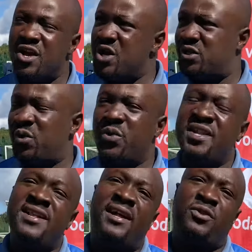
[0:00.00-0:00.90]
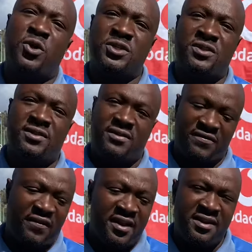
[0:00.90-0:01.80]
So we needed those
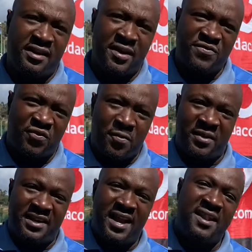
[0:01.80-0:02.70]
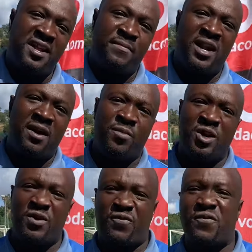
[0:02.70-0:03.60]
friendly games from Giyani and
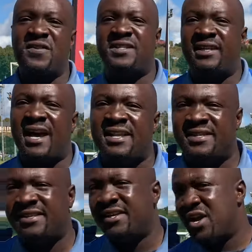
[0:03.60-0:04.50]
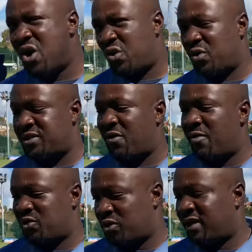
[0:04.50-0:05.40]
Malamulele for physicality, because
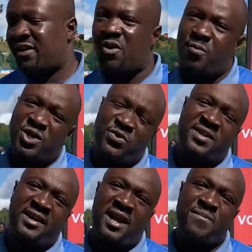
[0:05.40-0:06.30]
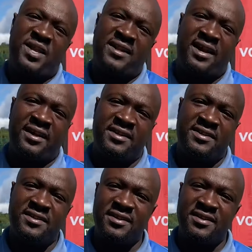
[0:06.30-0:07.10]
so that our boys, when they come here, they are ready.